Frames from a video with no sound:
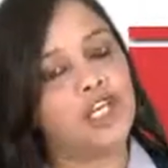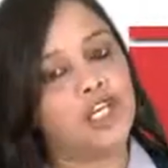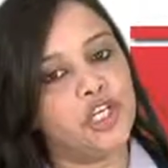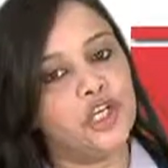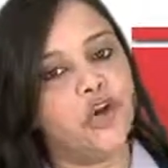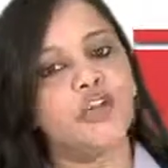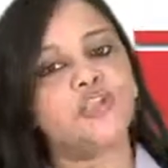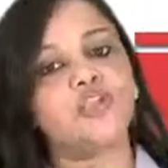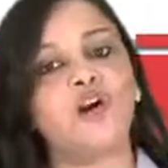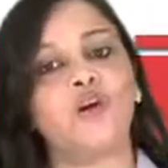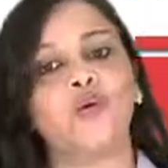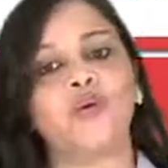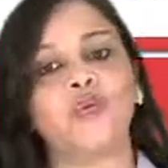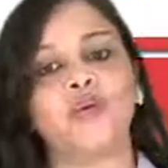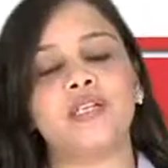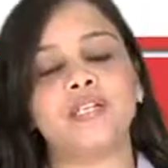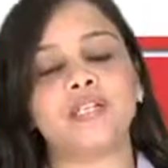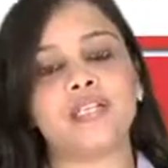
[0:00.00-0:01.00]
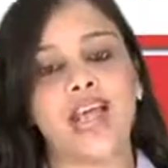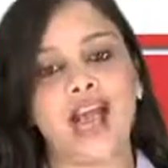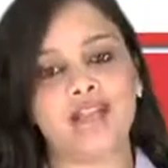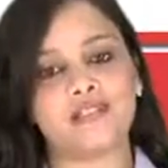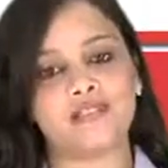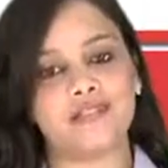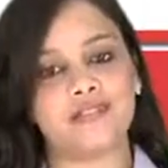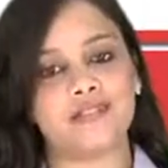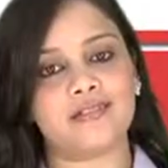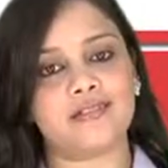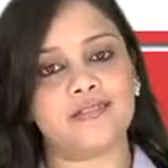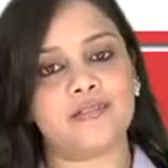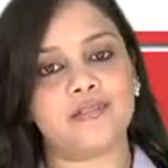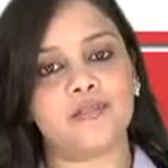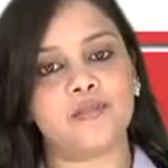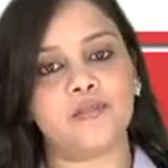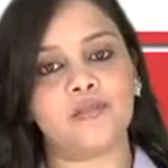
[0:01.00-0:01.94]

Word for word: your documents hassles.